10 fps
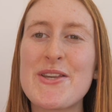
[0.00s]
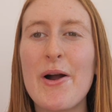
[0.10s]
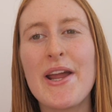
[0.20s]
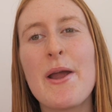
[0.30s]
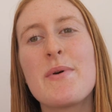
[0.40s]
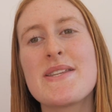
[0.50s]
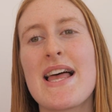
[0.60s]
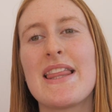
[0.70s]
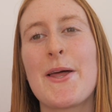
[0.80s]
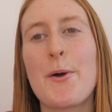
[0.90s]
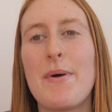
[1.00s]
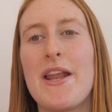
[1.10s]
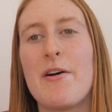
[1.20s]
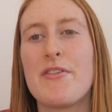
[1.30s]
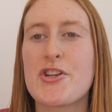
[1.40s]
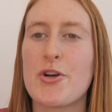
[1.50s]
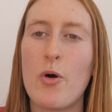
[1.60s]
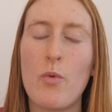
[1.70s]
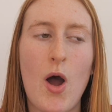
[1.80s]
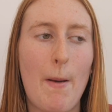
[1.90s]
Sorry it was a little bit of a
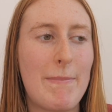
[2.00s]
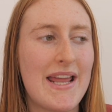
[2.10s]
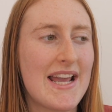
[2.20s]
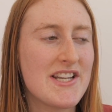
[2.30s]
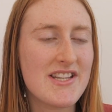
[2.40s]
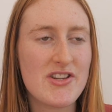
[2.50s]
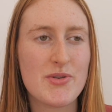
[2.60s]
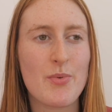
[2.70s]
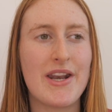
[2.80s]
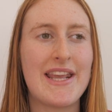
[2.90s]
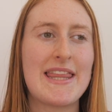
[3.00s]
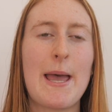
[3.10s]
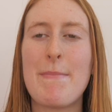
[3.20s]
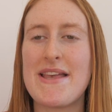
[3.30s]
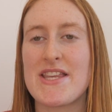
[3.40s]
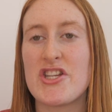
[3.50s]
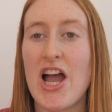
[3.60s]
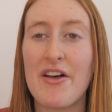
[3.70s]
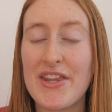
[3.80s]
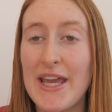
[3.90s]
short one, but I did just want to get that message
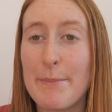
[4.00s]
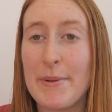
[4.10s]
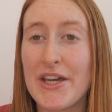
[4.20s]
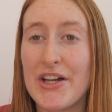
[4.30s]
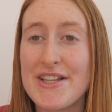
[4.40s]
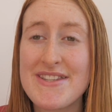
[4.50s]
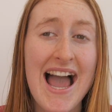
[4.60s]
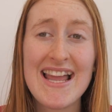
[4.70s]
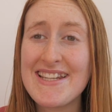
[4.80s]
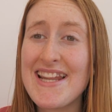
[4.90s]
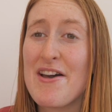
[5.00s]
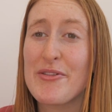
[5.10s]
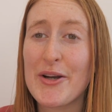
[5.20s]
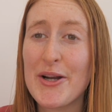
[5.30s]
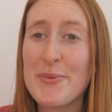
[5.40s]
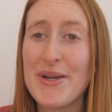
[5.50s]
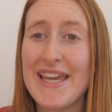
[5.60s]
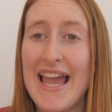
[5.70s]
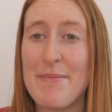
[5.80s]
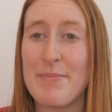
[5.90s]
out there because I didn't have a great
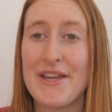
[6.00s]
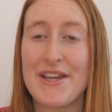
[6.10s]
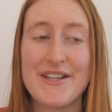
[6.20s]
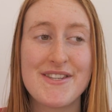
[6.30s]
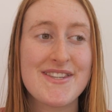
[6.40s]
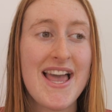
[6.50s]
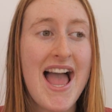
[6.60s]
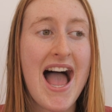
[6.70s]
weekend because